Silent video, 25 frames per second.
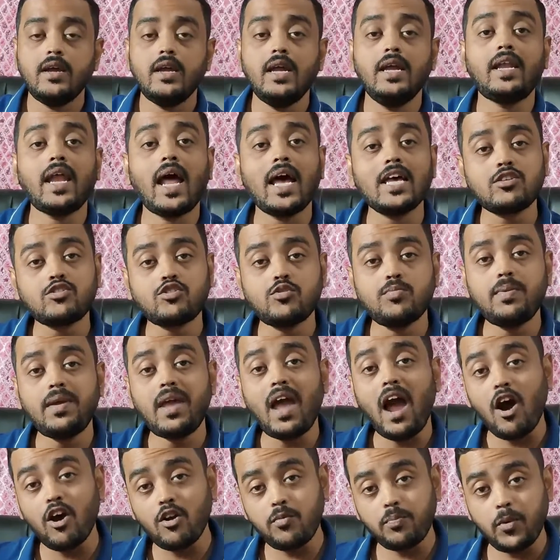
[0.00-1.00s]
It has to be
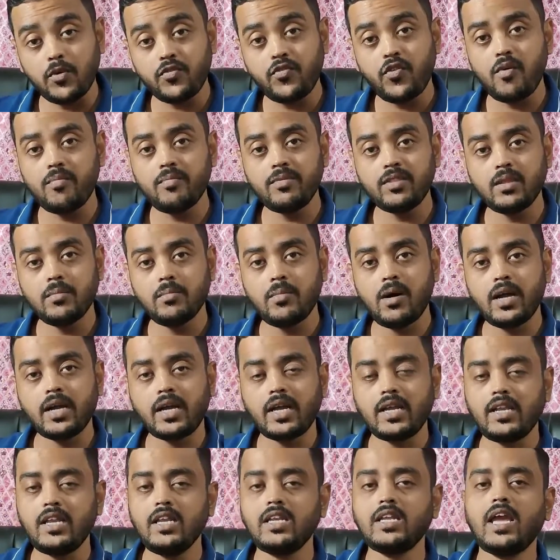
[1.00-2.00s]
outperforming the
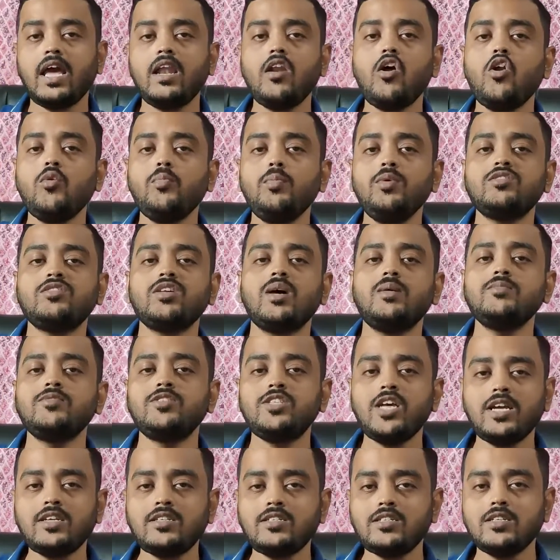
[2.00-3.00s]
market. It cannot be some
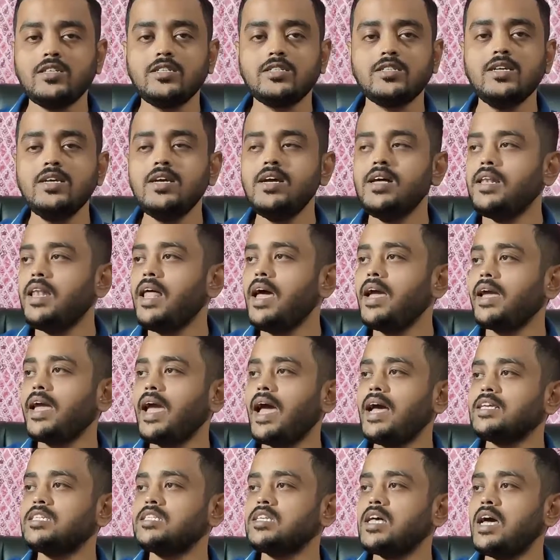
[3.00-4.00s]
sectors like
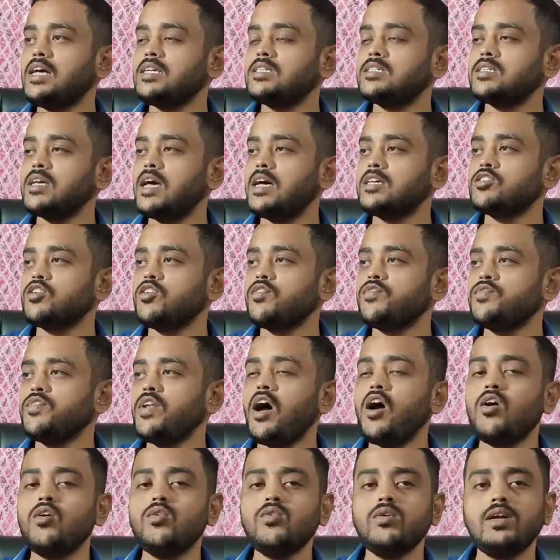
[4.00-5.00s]
as of
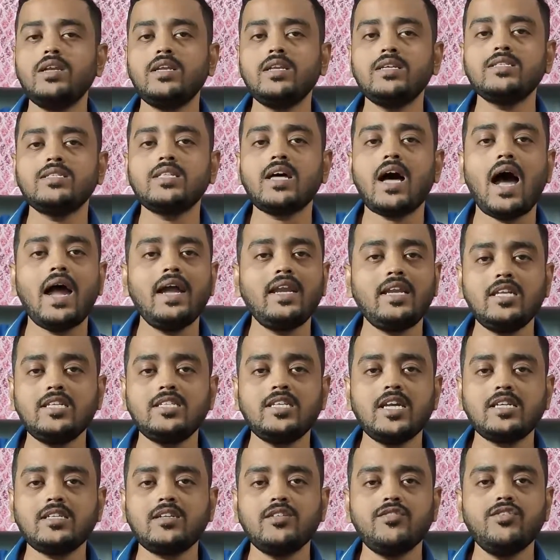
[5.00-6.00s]
now, it is the IT
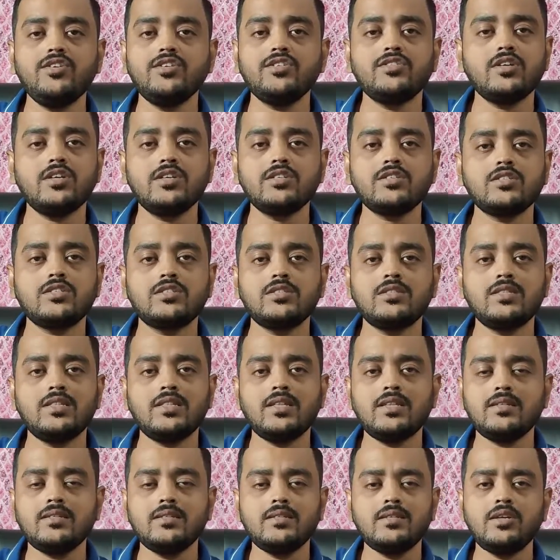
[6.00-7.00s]
sector is
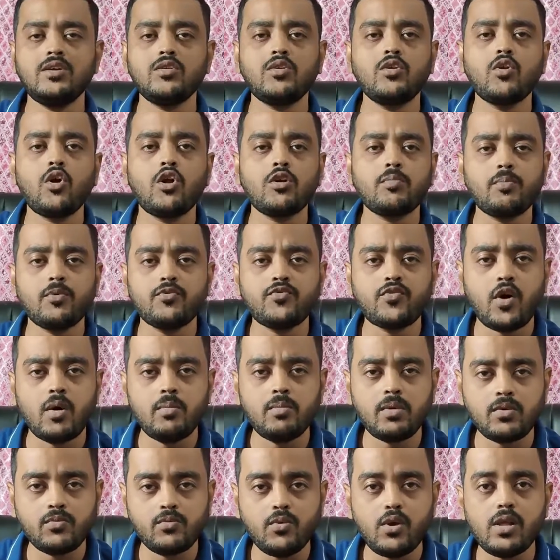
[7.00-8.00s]
not
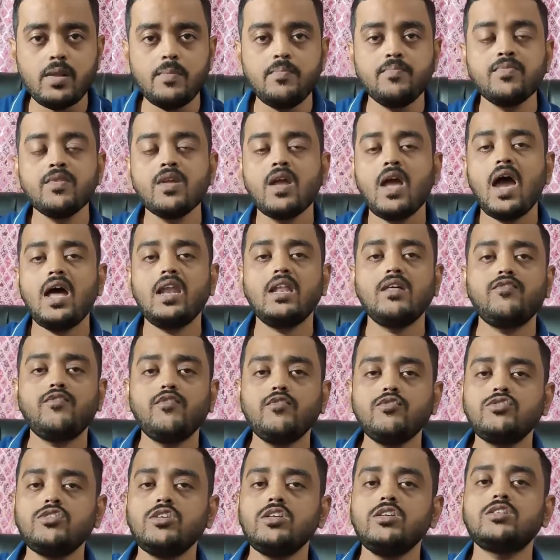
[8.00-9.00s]
performing well. And if
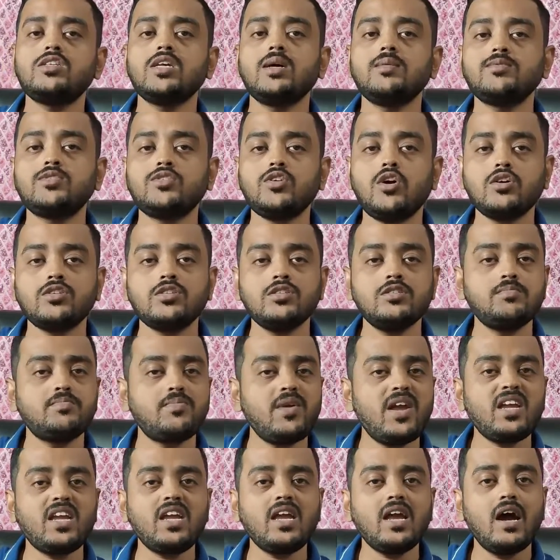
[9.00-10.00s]
you see some stocks is
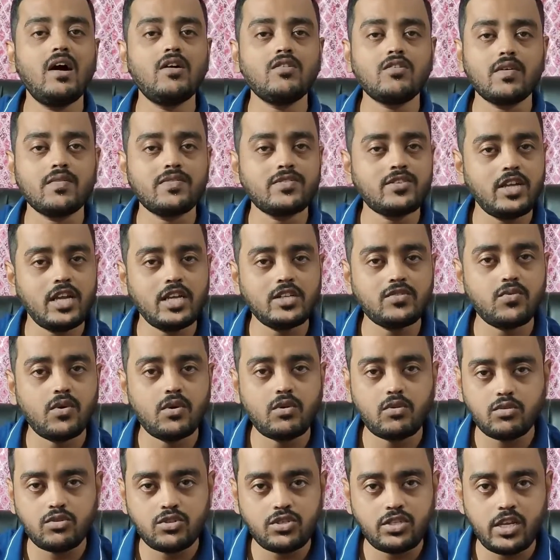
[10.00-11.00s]
breaking out of stage
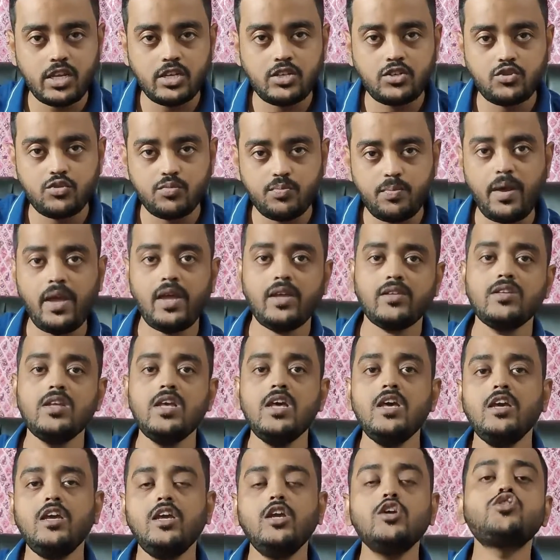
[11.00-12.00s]
1 to stage 2 base,
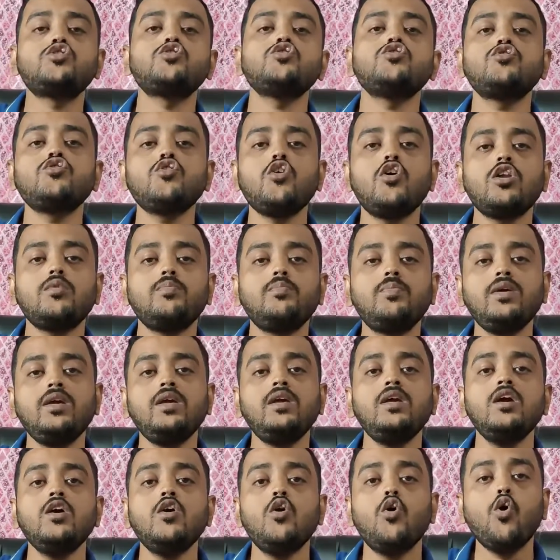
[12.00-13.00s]
you should not
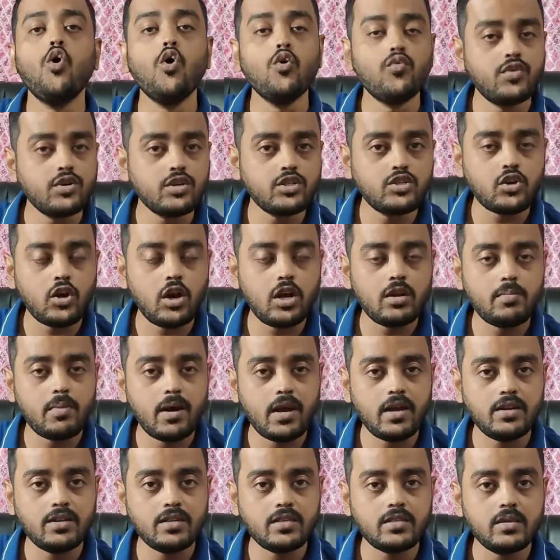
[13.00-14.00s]
be overjoyed
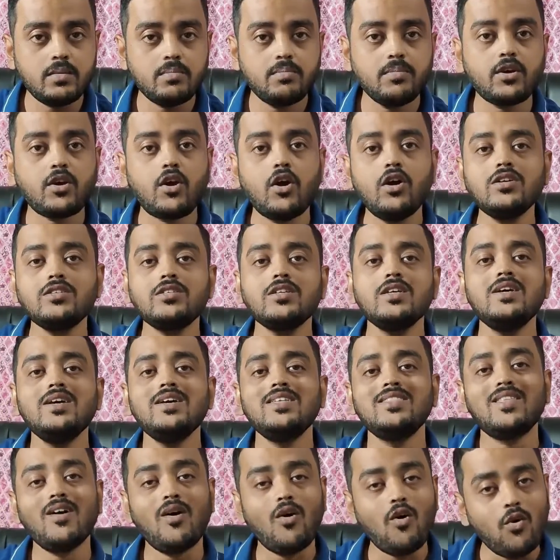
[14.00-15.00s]
by it, because
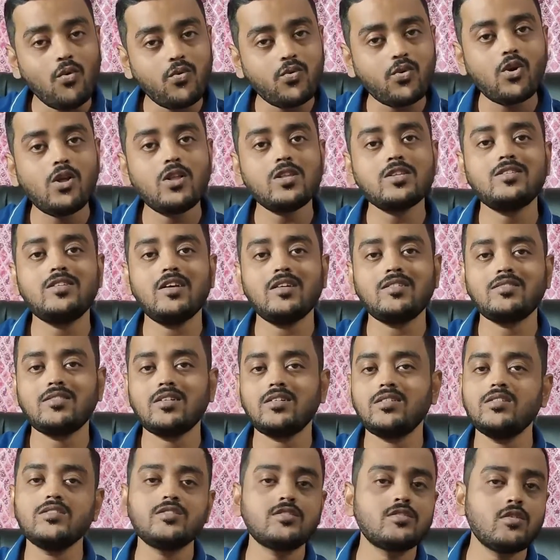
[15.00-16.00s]
the overall
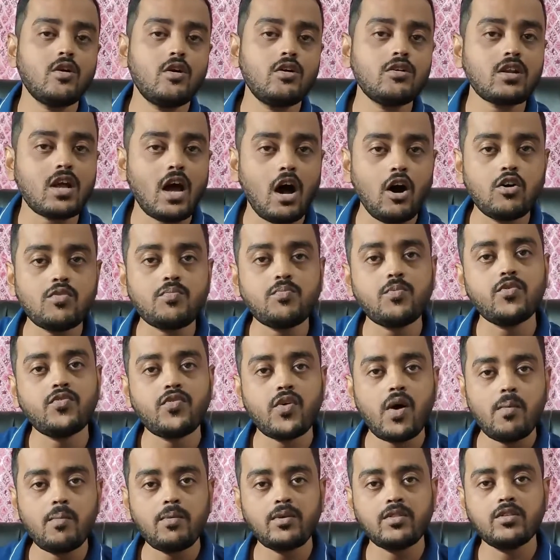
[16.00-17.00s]
sector is not
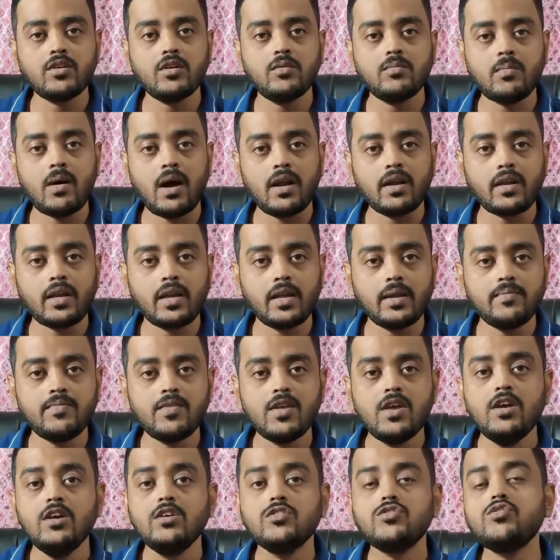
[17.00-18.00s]
outperforming the market.
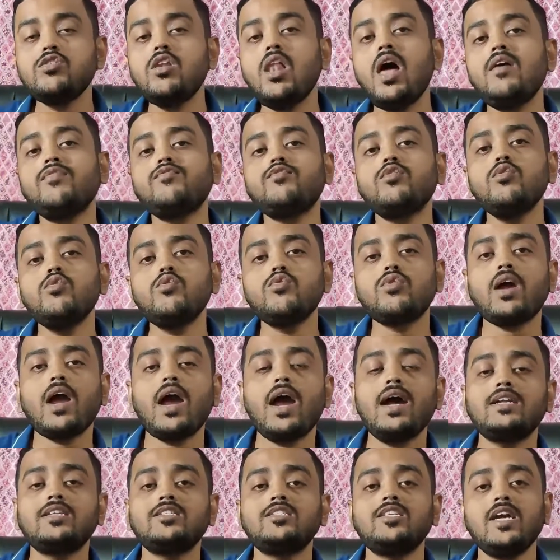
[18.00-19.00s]
So you'll have to look
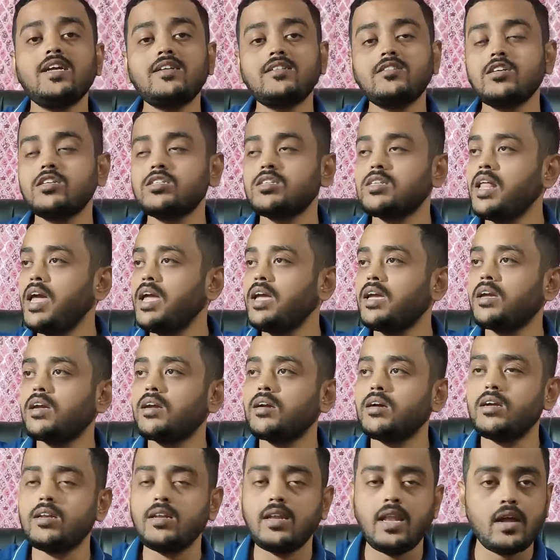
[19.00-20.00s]
at sectors like
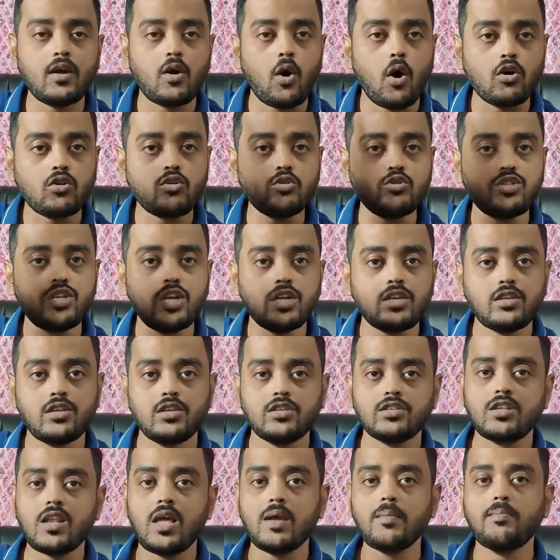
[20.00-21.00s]
like auto
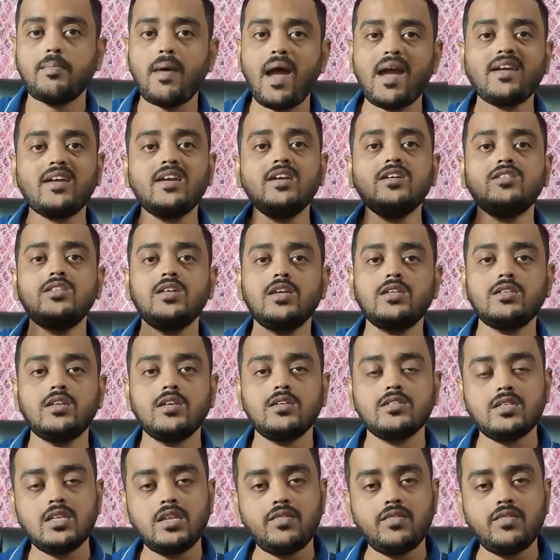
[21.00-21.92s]
sectors, like banking sectors.